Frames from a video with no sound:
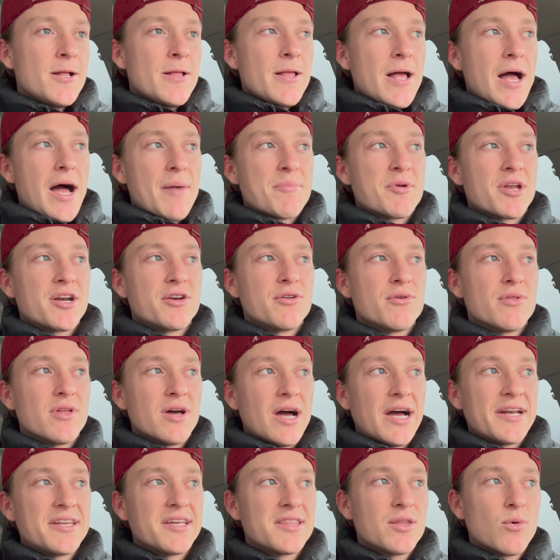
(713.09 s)
I'm going to
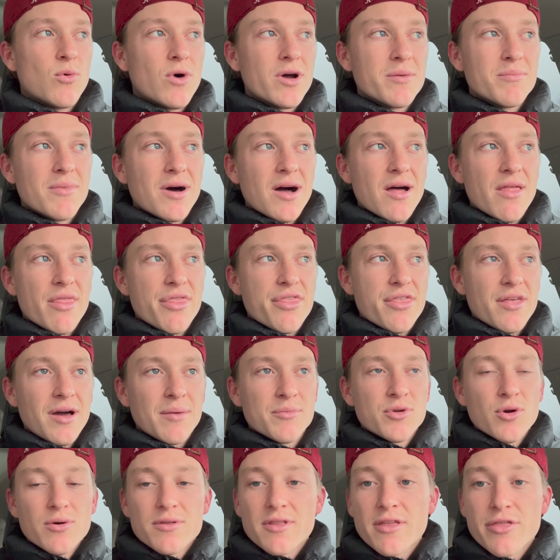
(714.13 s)
I did the 1 month. I'm
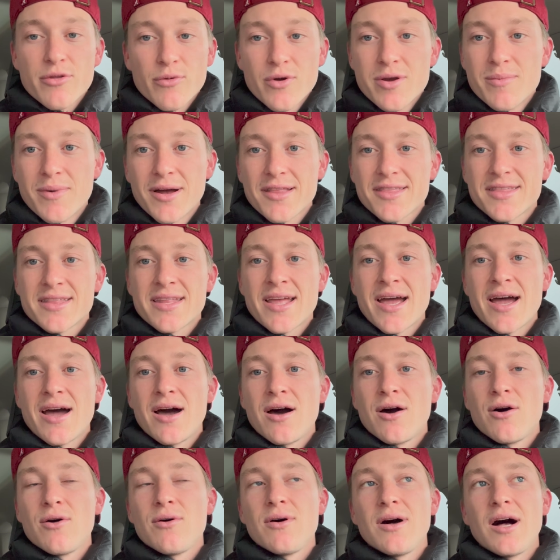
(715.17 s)
doing the 3 month
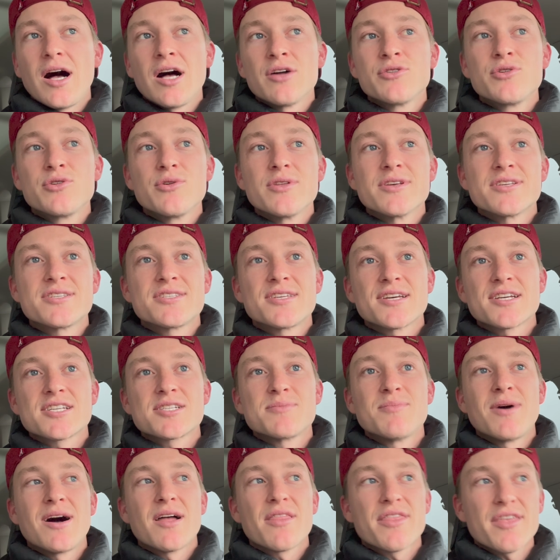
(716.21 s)
now. I'll do the 6
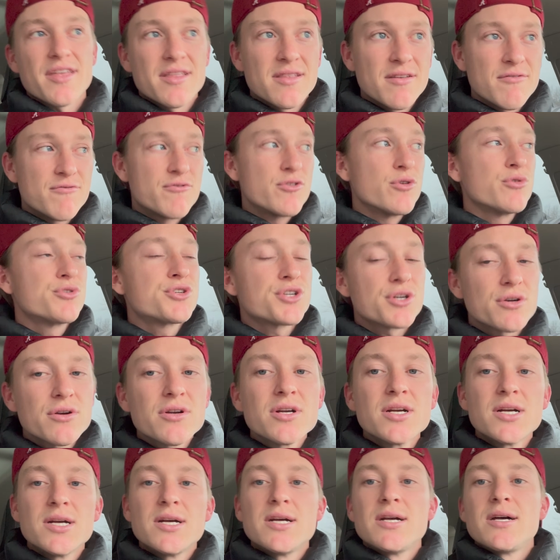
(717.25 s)
month in the future.
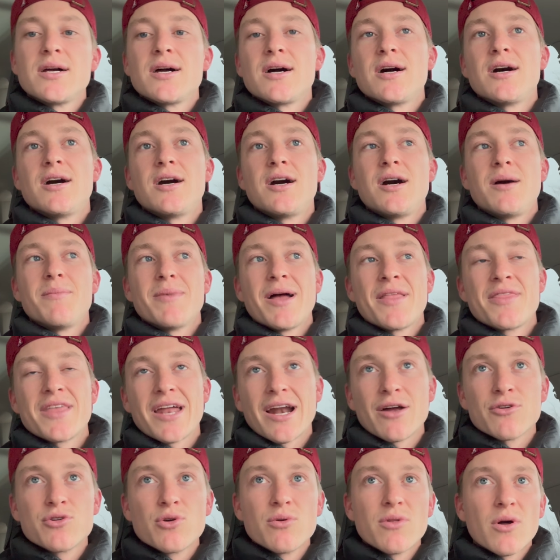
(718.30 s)
And then
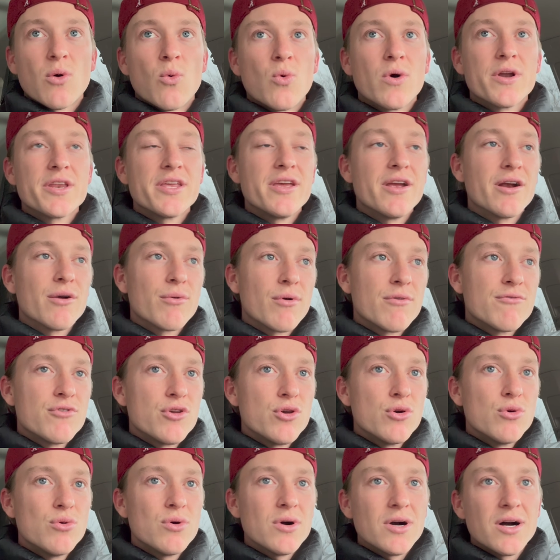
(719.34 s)
I'll do the 1 year
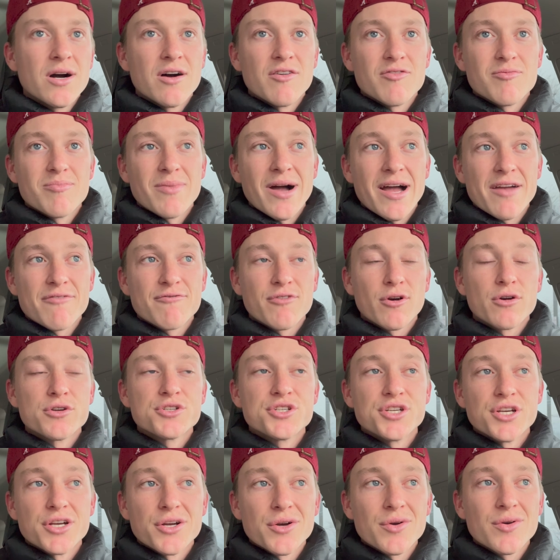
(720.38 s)
review of my first
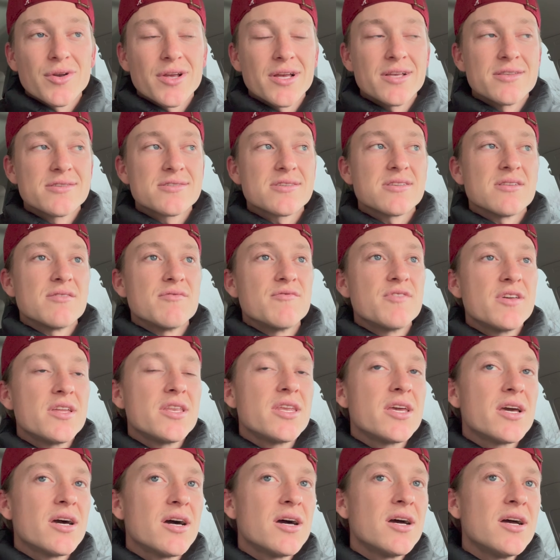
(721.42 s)
year in
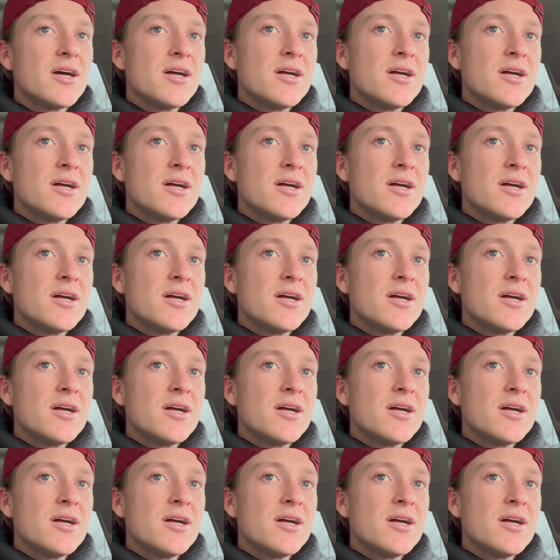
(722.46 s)
Slovenia.